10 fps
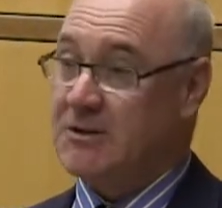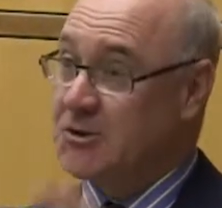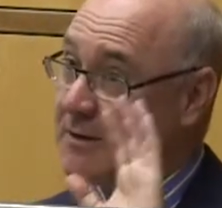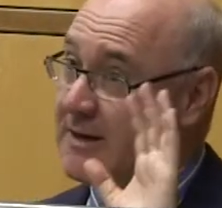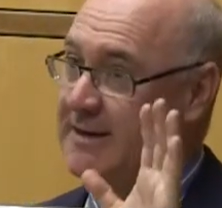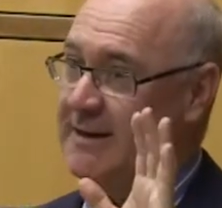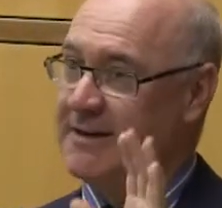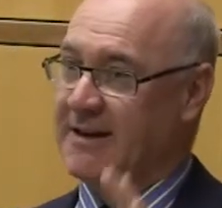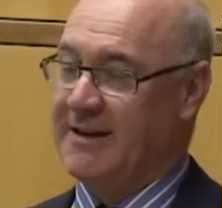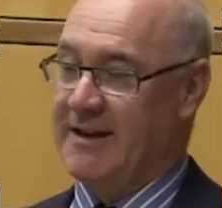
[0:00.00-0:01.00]
Certainly
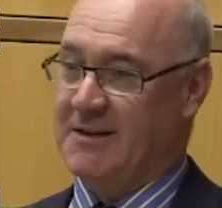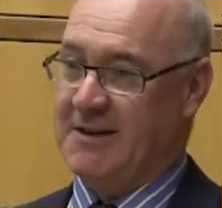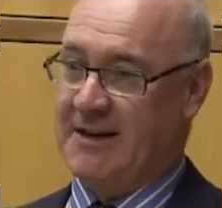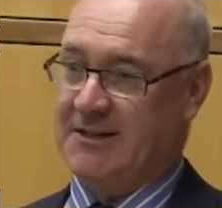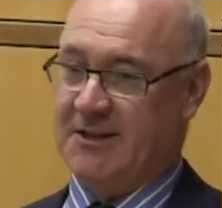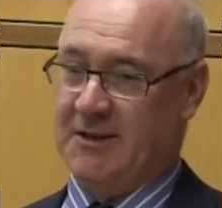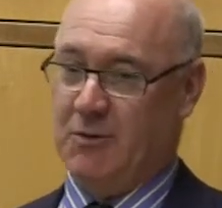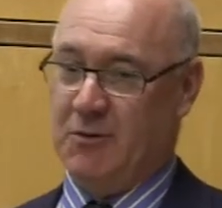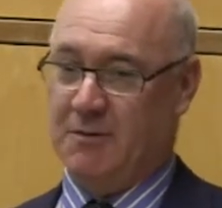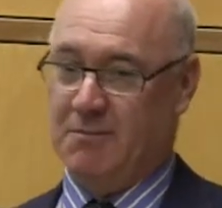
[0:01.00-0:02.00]
did in the days that
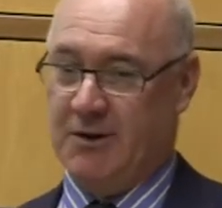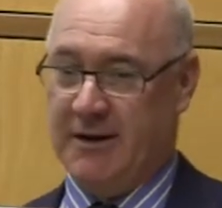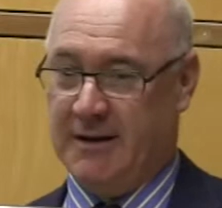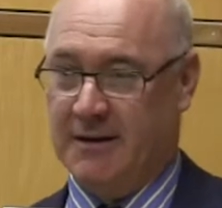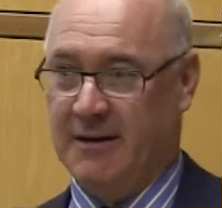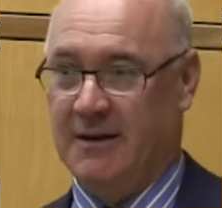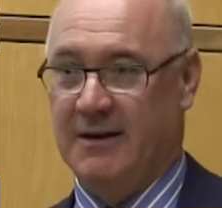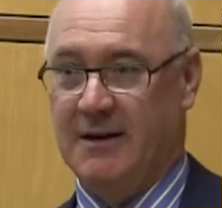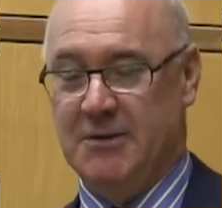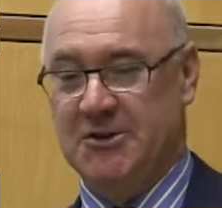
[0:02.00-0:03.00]
we were burning
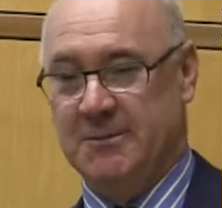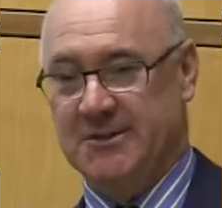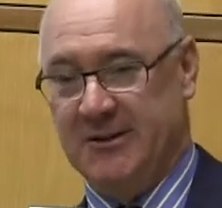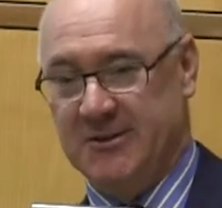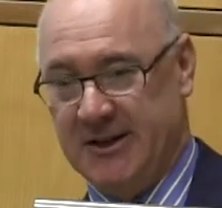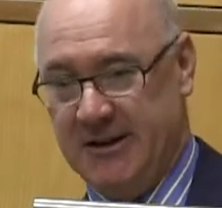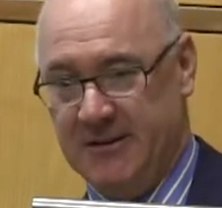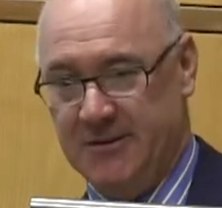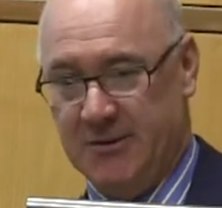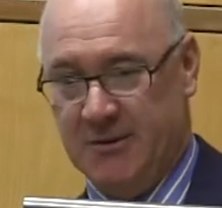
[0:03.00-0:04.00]
bishops
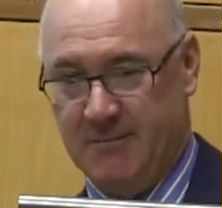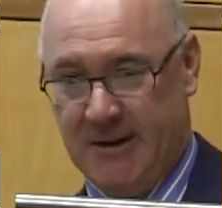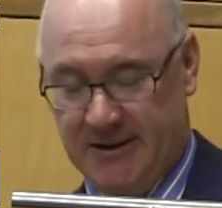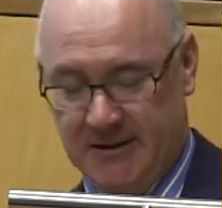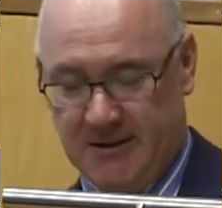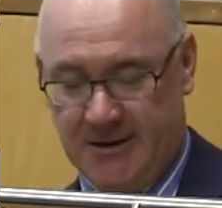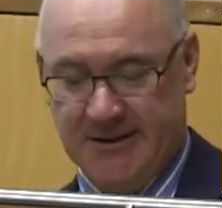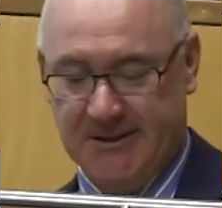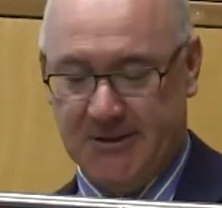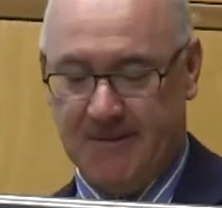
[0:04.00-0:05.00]
outside the door of Balliol
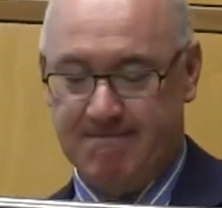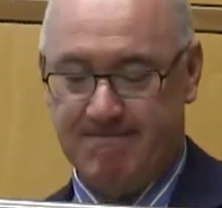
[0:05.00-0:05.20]
College.